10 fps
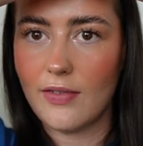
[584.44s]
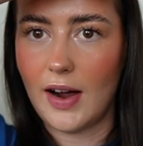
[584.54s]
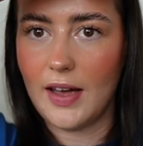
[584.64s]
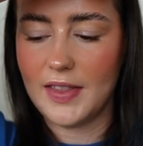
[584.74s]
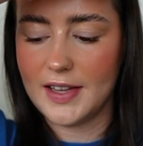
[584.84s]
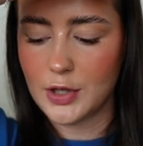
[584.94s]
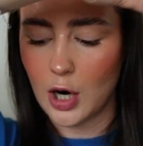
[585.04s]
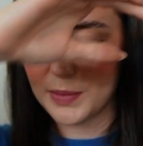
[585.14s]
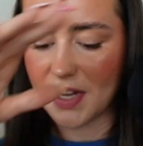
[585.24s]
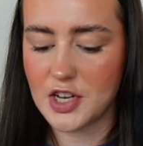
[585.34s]
find these
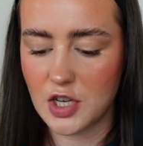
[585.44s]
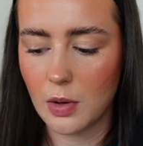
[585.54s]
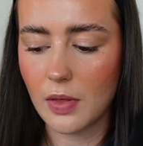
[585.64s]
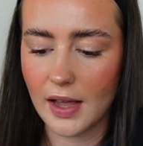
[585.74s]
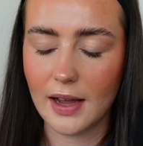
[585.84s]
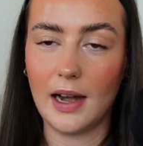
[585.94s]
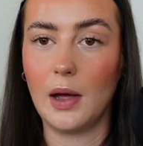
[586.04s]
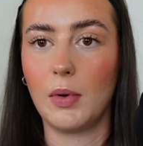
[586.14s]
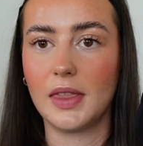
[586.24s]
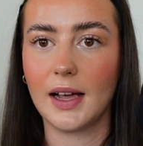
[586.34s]
tops. I do think
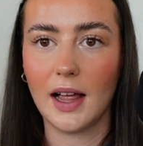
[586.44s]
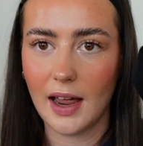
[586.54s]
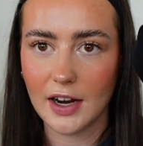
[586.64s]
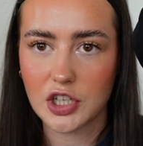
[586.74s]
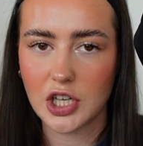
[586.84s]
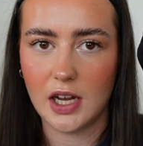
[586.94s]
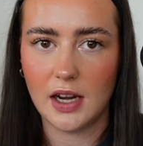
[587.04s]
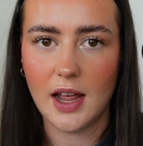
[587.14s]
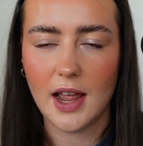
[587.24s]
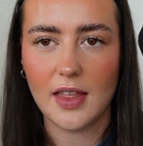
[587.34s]
like with the
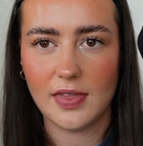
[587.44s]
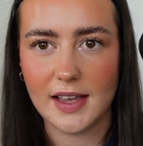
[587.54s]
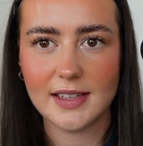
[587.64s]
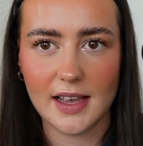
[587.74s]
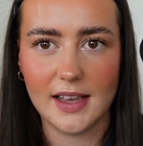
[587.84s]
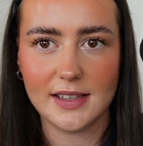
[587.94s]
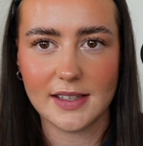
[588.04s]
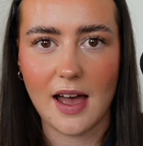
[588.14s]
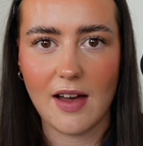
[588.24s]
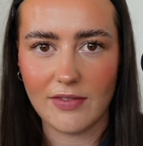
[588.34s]
collection this
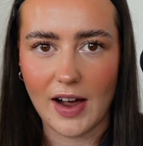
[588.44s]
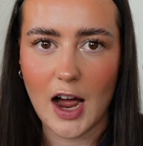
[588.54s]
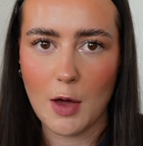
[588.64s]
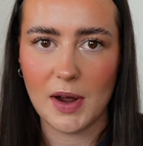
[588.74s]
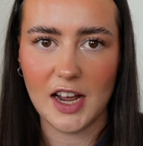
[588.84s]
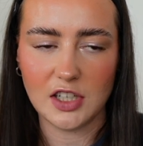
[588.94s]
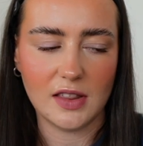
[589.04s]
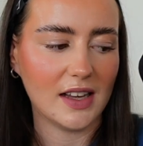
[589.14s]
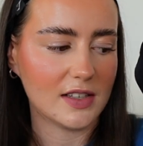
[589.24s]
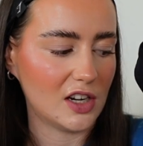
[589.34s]
is a vibe, and I do
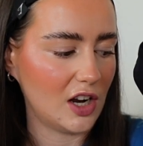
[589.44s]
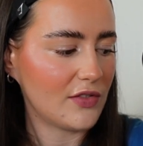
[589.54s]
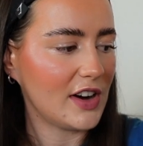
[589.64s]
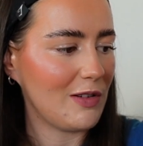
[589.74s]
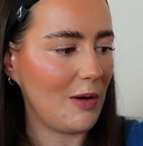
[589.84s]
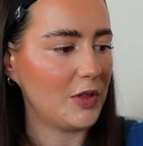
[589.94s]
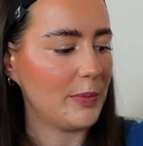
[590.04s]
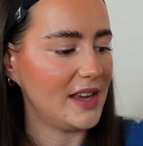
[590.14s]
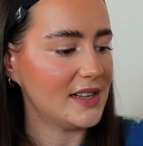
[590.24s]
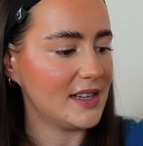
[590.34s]
think it's gonna go really well with the
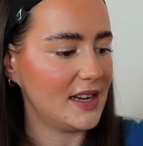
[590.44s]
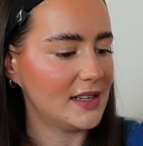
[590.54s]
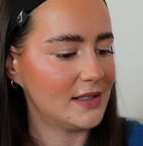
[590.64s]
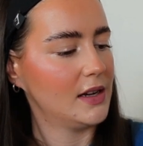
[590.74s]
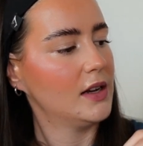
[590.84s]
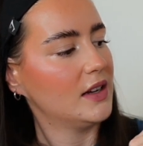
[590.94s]
pieces.